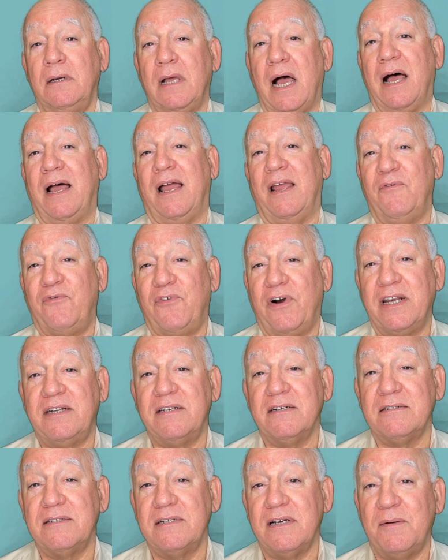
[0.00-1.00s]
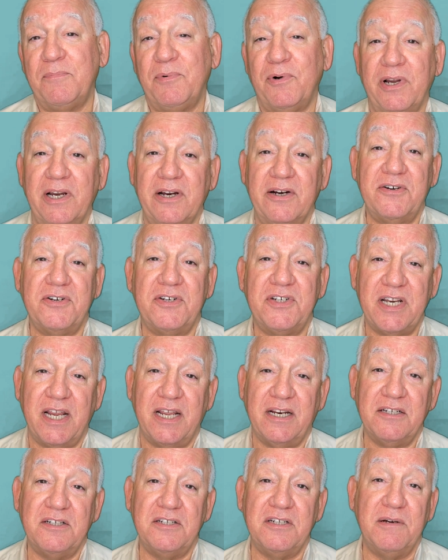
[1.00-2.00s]
Hi, Frank Del Zampo here,
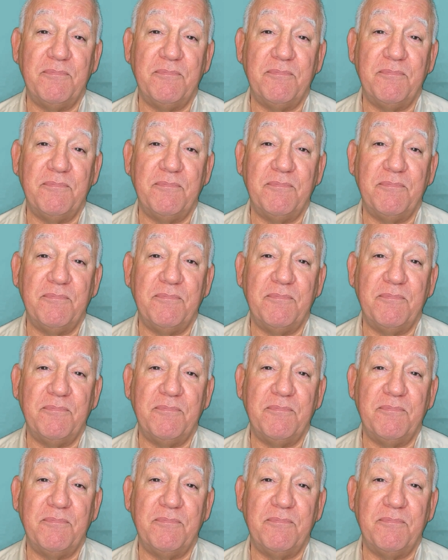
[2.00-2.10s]
Sandy